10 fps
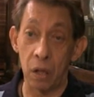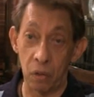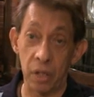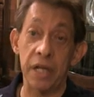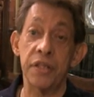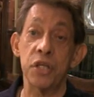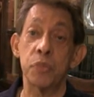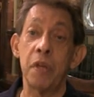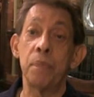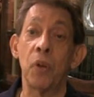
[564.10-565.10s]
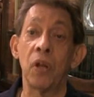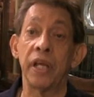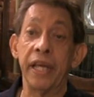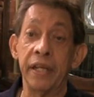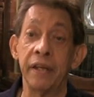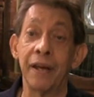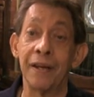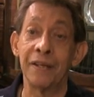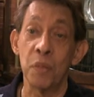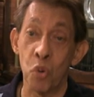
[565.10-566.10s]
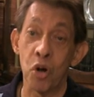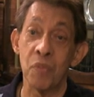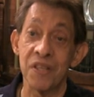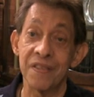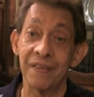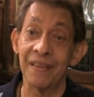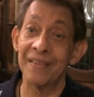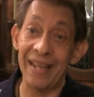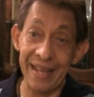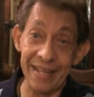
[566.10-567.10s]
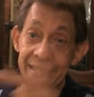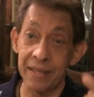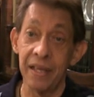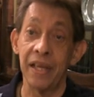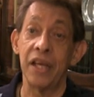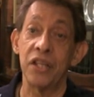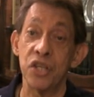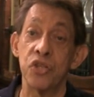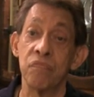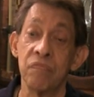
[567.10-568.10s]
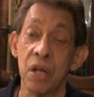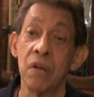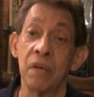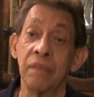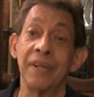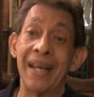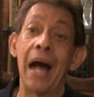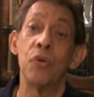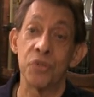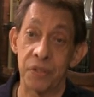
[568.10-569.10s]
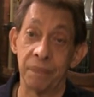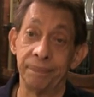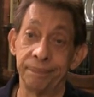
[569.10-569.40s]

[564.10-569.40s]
Look at these people in the Mormons, these ladies in these gowns.